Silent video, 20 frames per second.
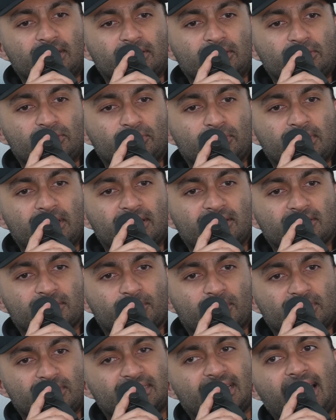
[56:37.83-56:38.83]
and
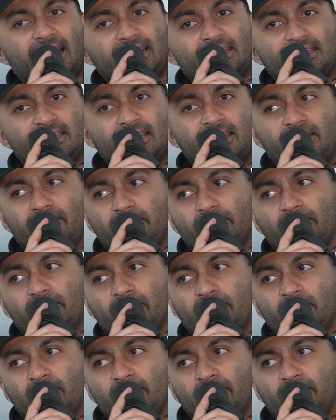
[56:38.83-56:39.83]
Judaism are tied
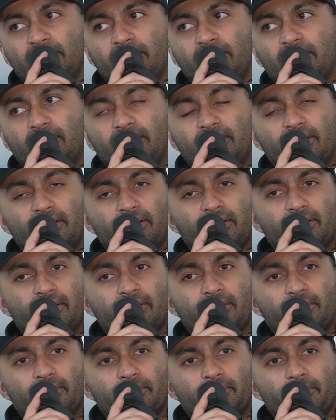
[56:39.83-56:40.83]
together,
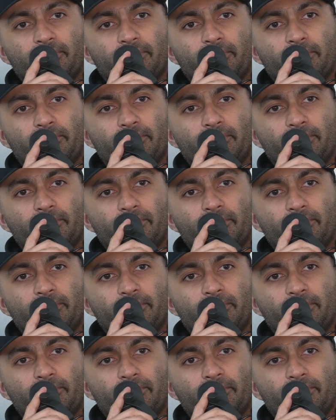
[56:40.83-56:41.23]
and